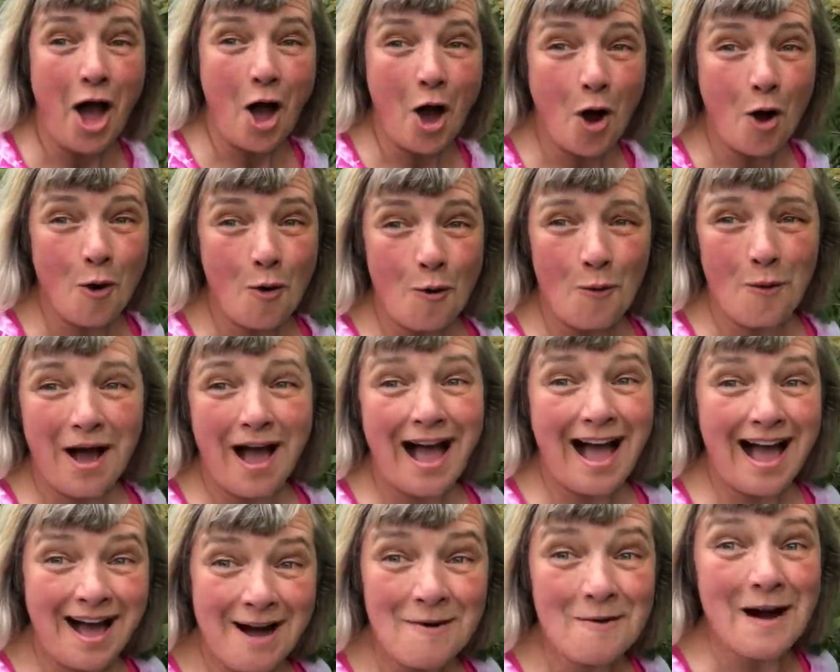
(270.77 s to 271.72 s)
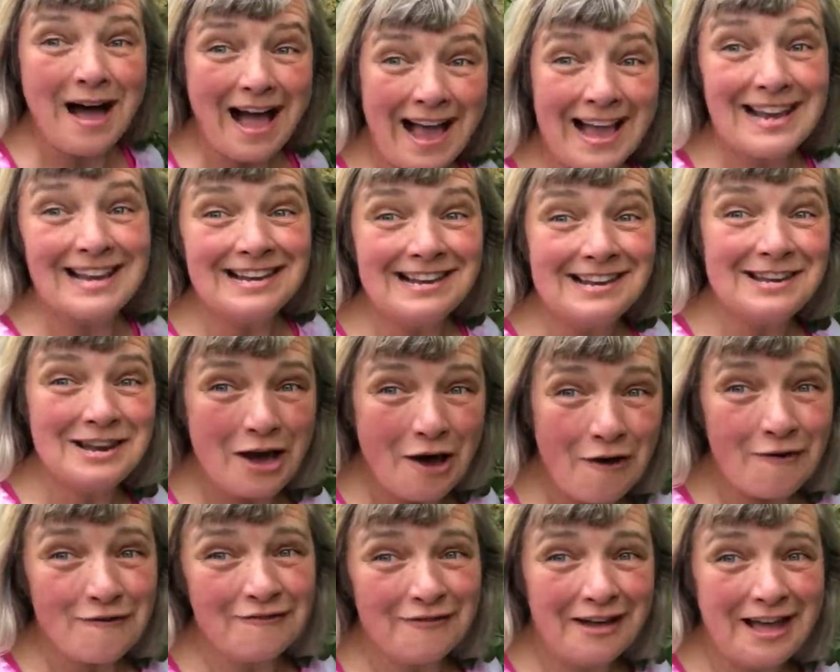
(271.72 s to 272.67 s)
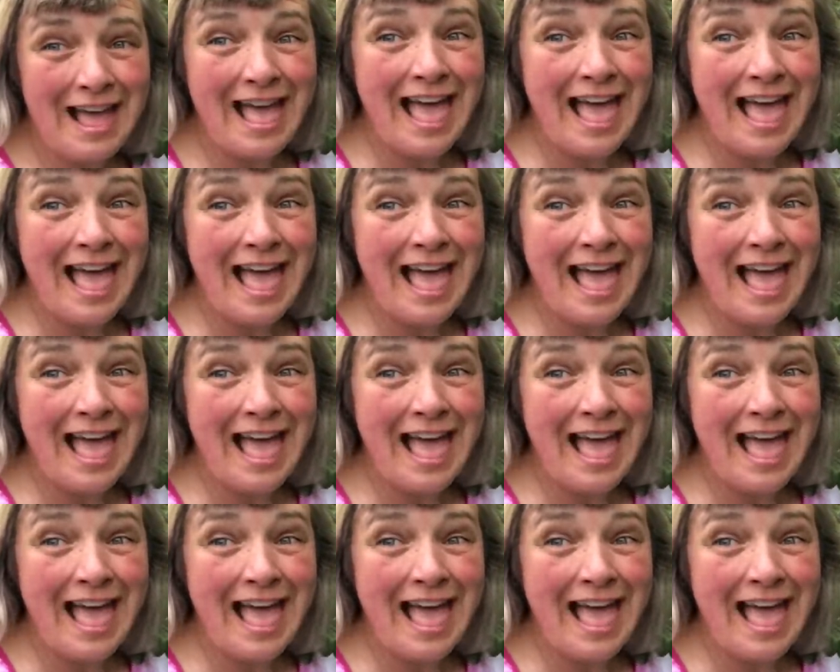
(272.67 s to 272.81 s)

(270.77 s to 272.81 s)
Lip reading: Oh, how I love